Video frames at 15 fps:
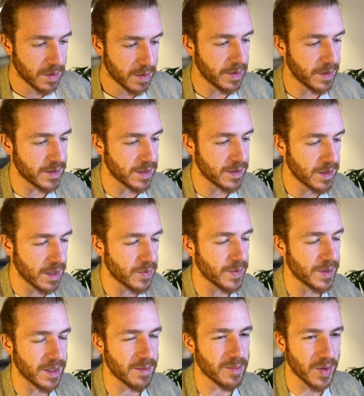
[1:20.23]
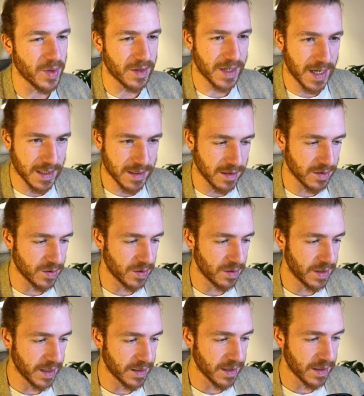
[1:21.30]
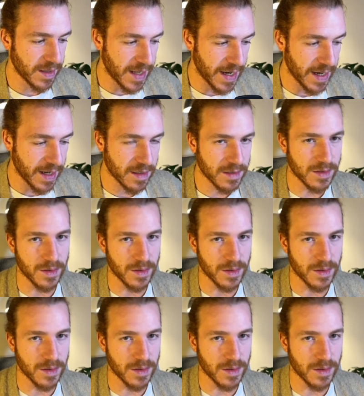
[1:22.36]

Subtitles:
because it's not really broadcasting to connected clients